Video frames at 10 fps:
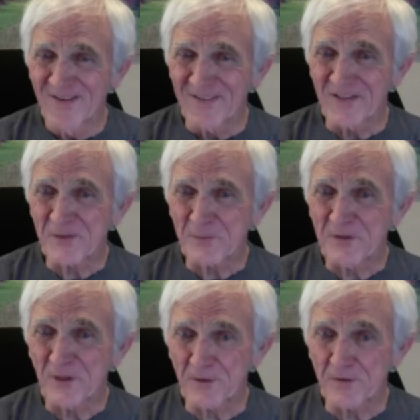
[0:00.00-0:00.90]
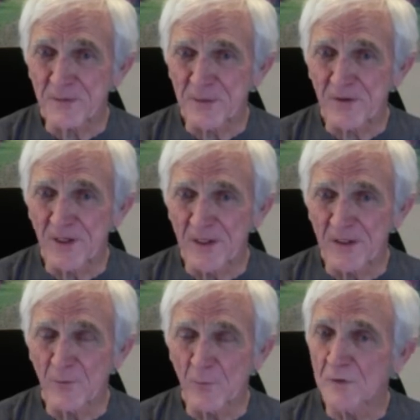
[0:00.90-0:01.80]
this particular spirit
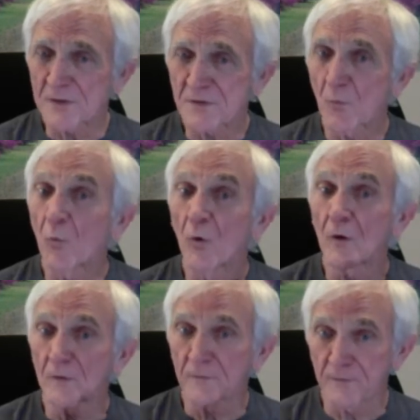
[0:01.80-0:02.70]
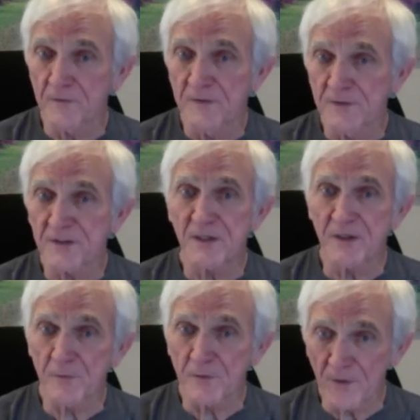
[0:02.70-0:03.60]
animal was wolf, just
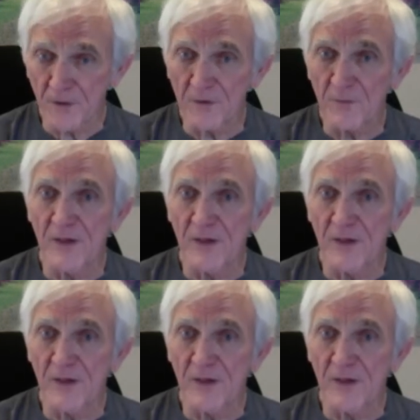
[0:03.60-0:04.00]
like we were talking about.